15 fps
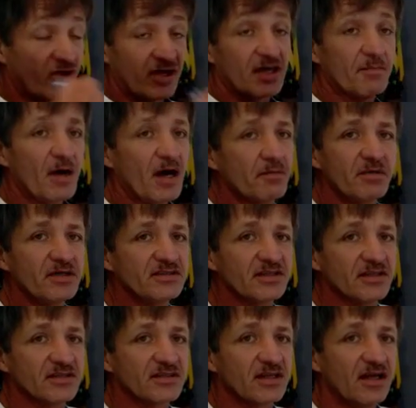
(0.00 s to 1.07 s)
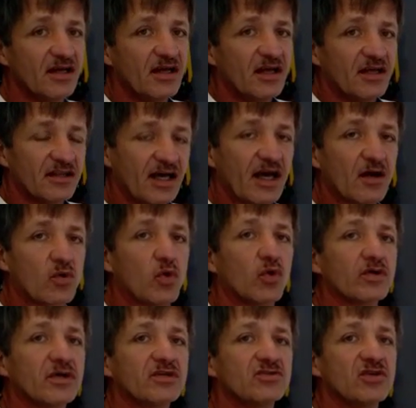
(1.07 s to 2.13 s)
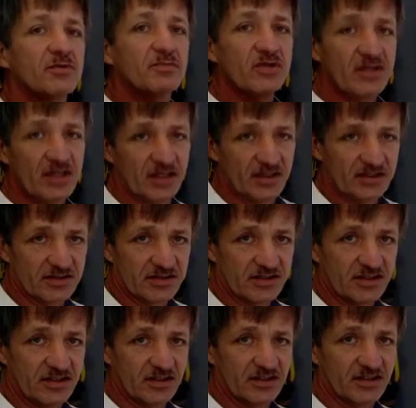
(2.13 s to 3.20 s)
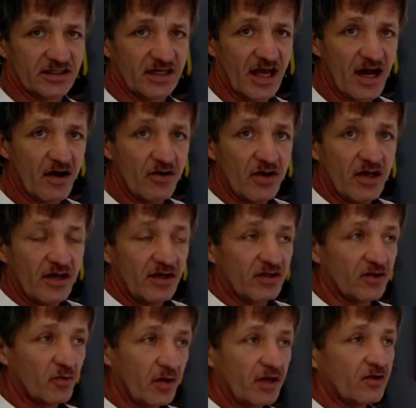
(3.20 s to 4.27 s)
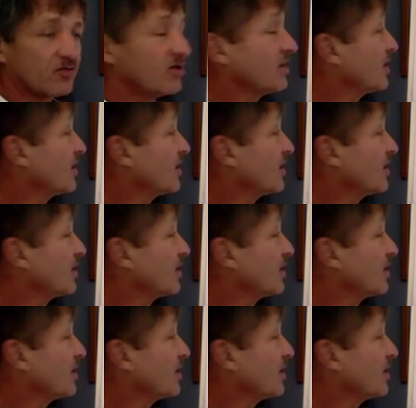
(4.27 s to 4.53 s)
think about business. They are called entrepreneurs. Now, the way